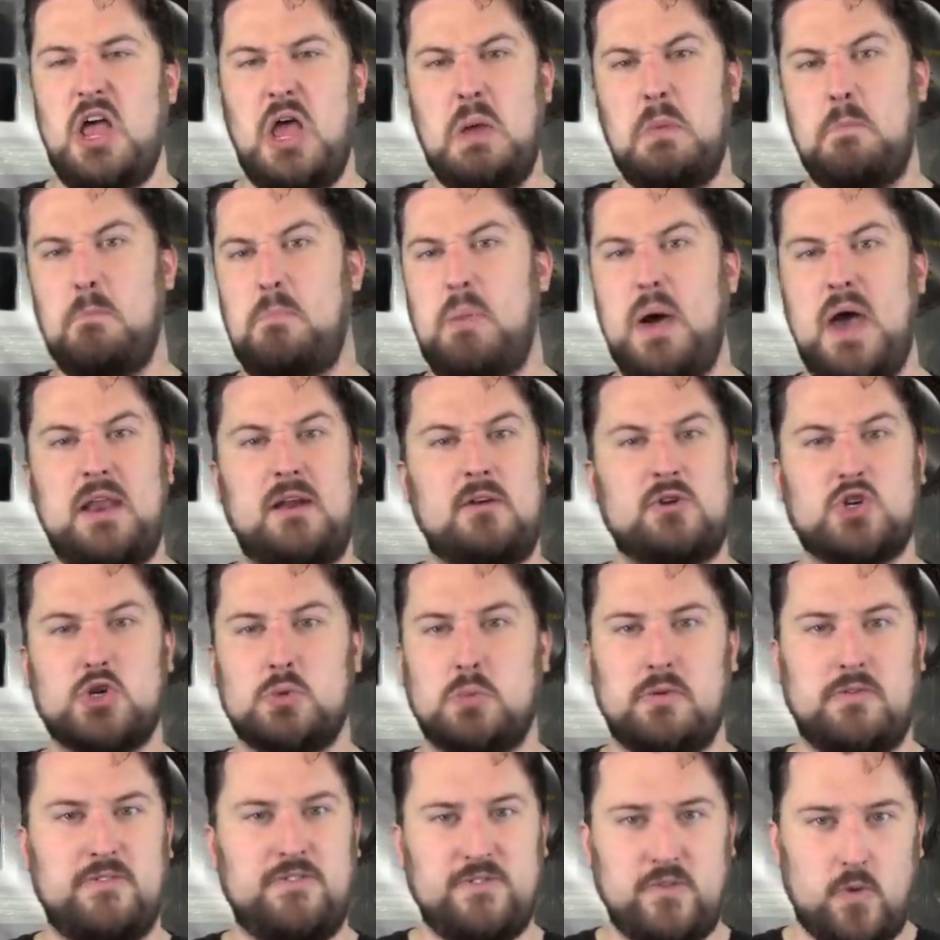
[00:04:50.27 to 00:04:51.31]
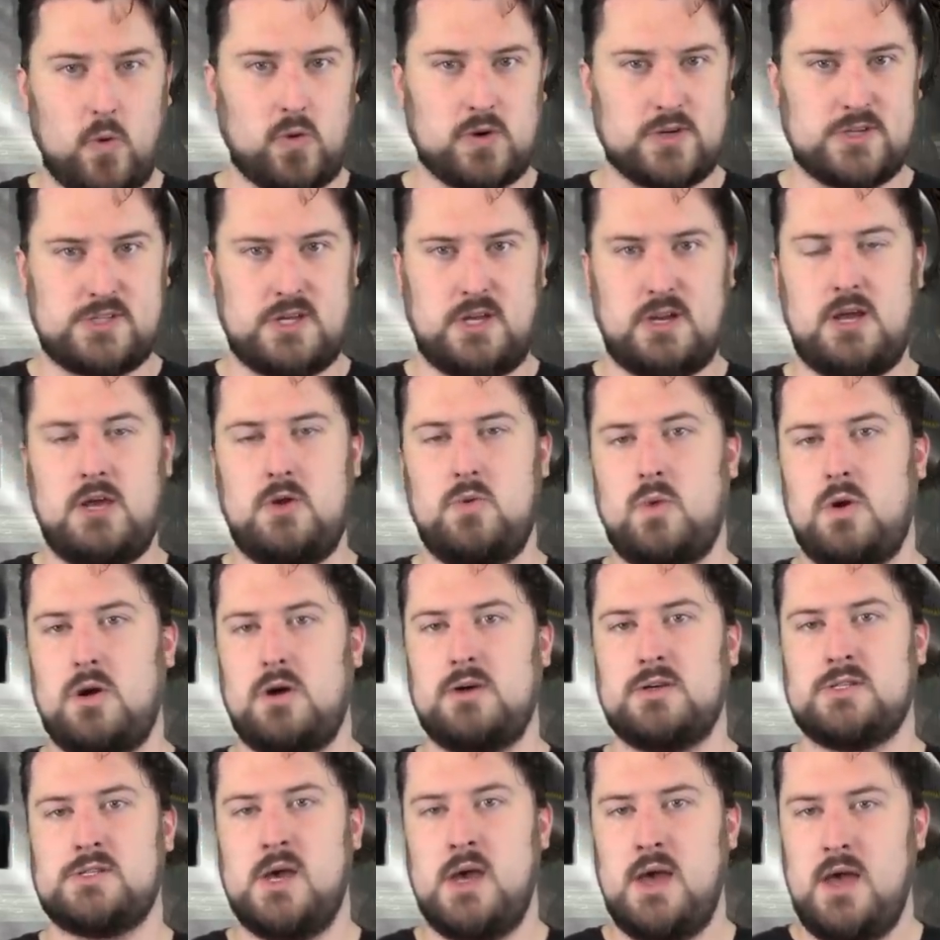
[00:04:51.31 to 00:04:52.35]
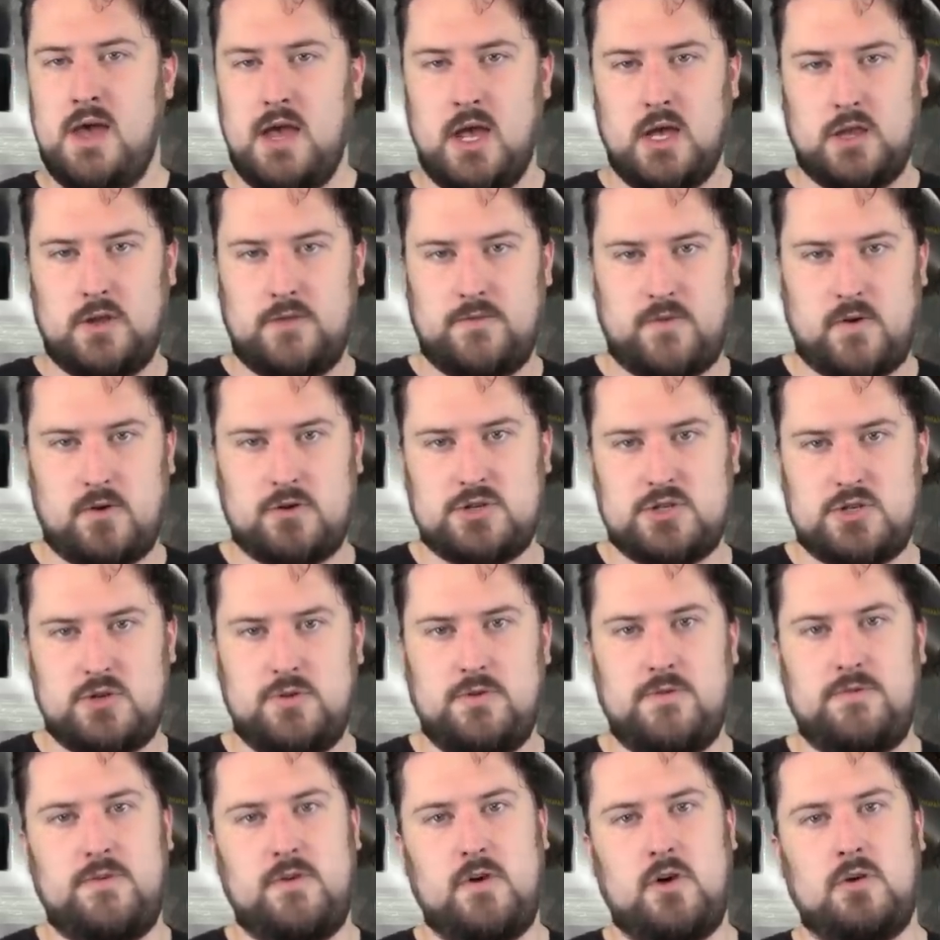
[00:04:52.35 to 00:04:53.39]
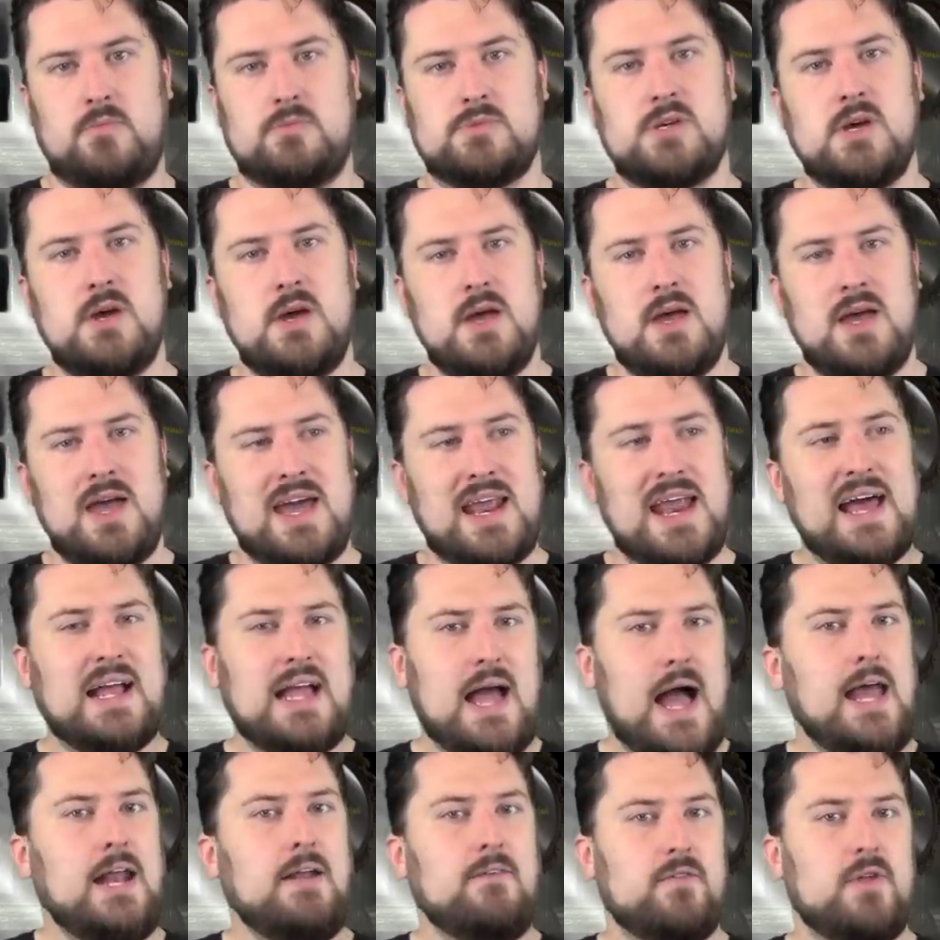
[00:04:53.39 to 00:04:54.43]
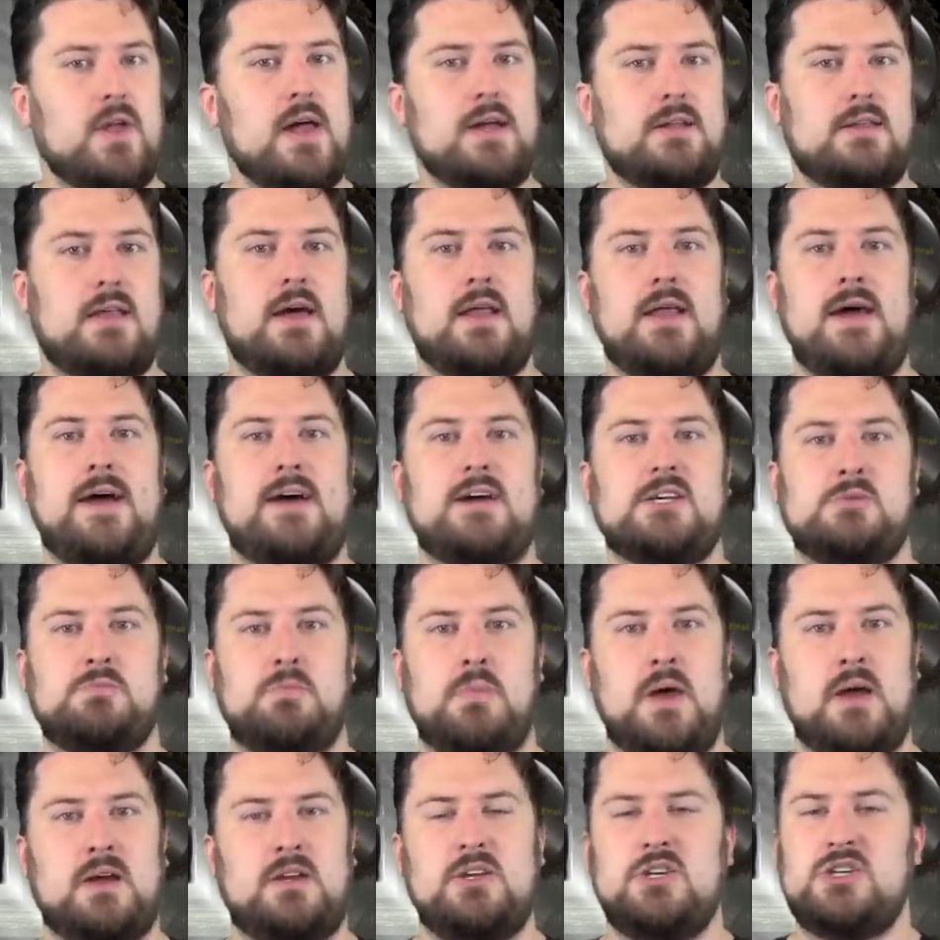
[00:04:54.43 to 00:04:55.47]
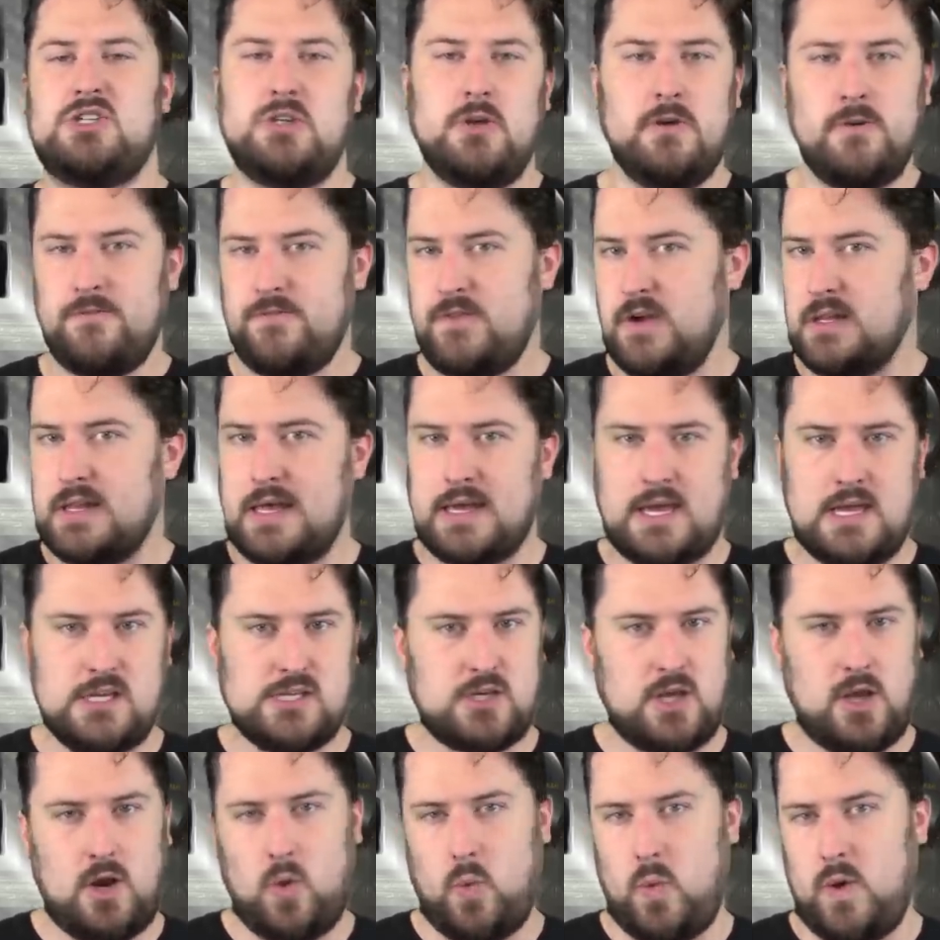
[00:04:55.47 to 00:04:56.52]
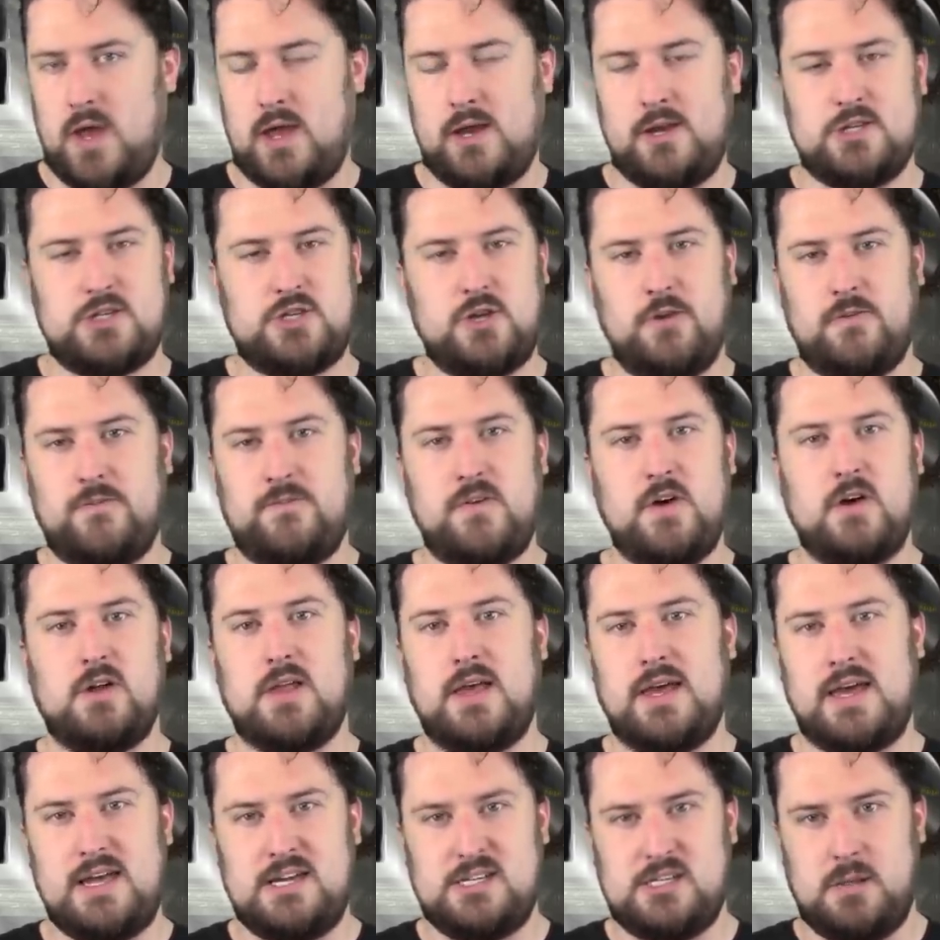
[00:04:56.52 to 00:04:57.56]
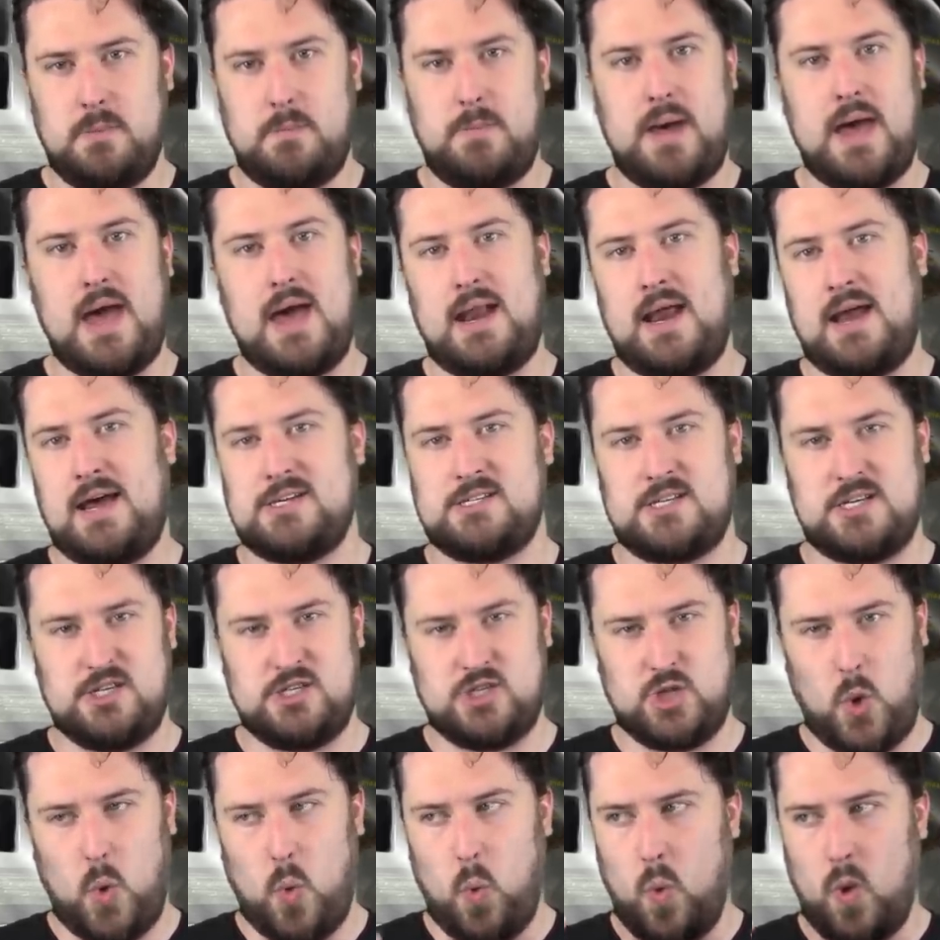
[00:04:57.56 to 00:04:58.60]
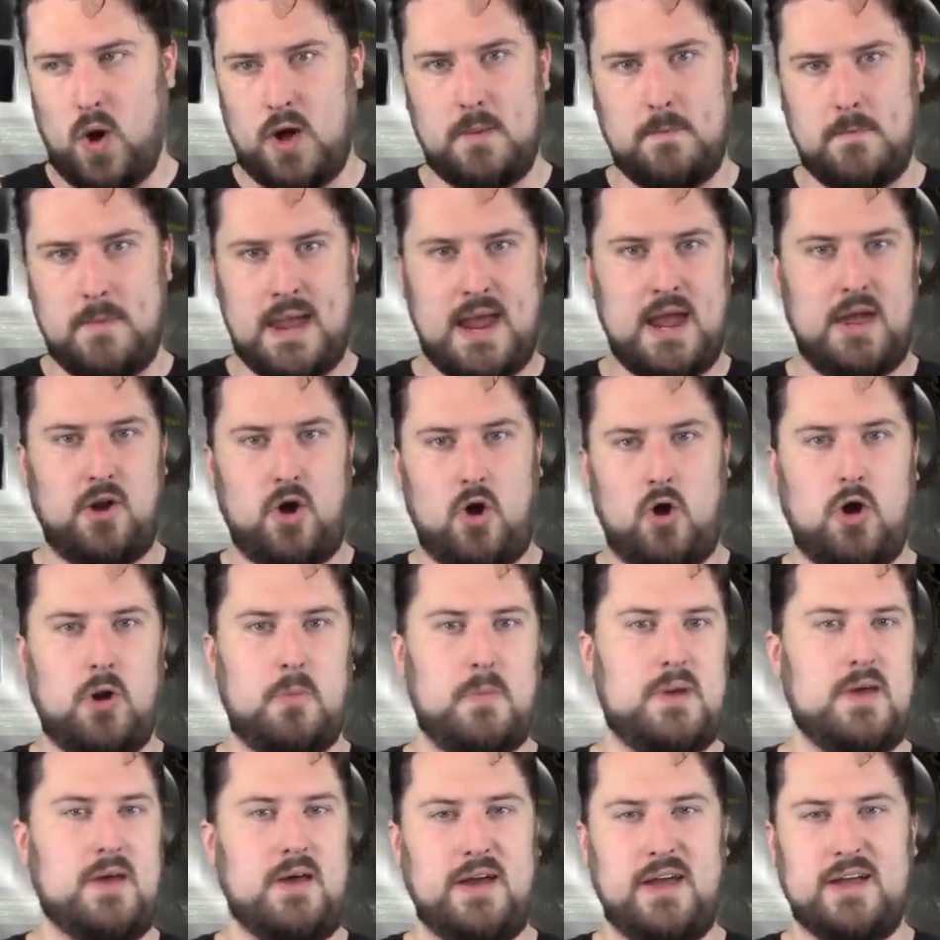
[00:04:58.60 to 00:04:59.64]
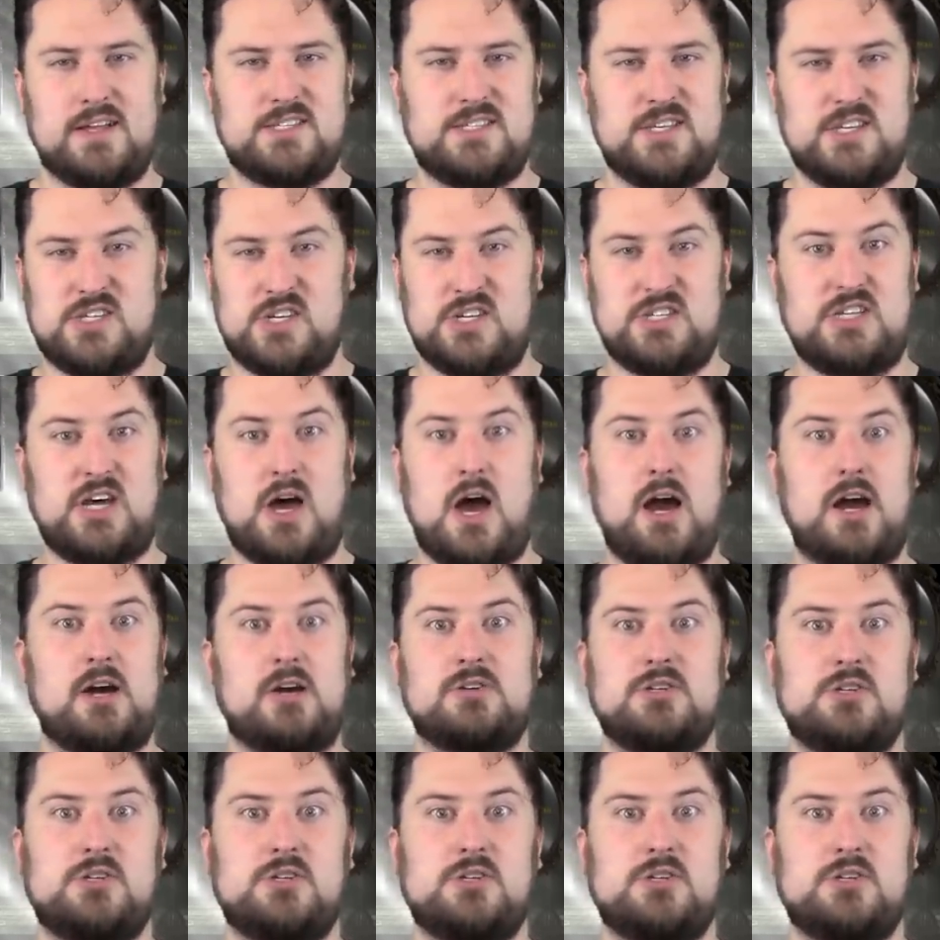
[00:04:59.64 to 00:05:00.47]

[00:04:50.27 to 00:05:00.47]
impenetrable force that he was in the first two films. And I kind of like that aspect. You still feel like he's gonna win. You still feel like he's the badass. He's the one man army against this entire